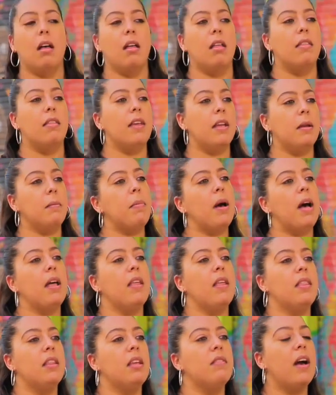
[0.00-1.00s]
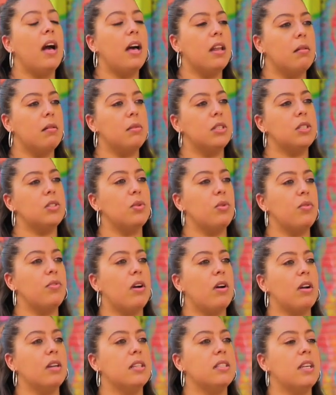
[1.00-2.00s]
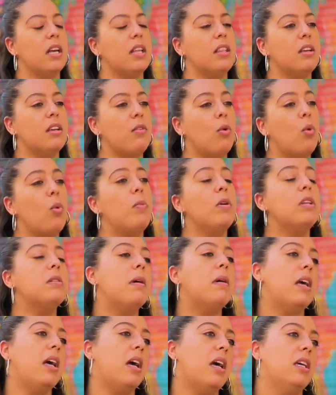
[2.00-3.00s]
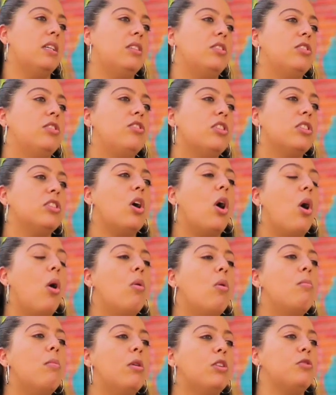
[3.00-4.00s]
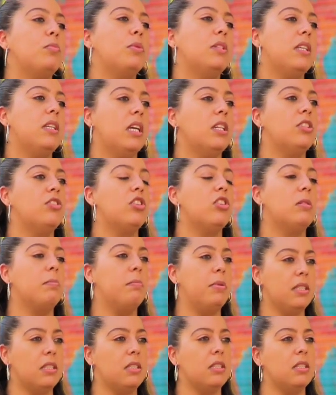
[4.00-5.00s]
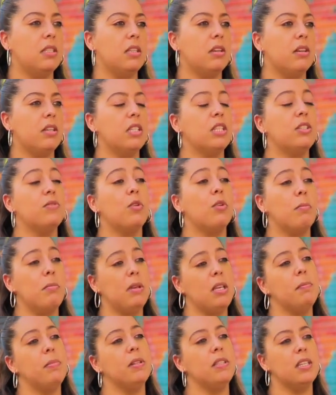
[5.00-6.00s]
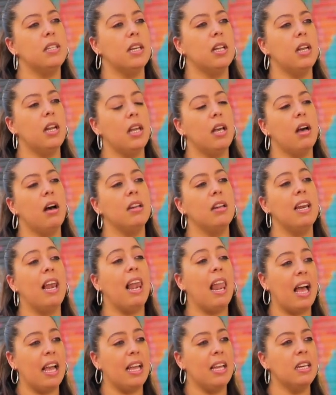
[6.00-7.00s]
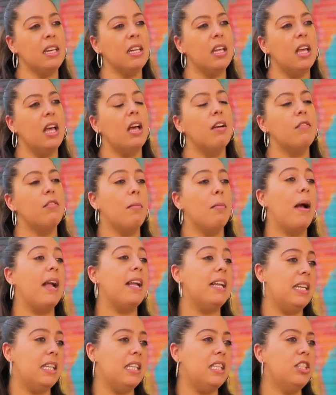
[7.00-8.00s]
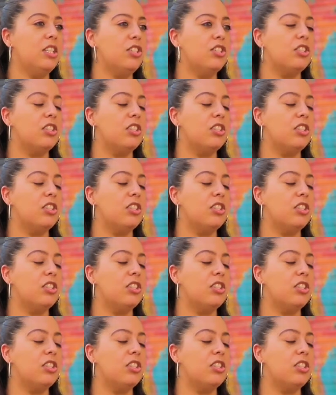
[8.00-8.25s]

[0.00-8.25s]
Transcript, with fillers: The impact that they've had on me so far is that they've opened my eyes to just how much potential business there is for me, particularly online, for my niche.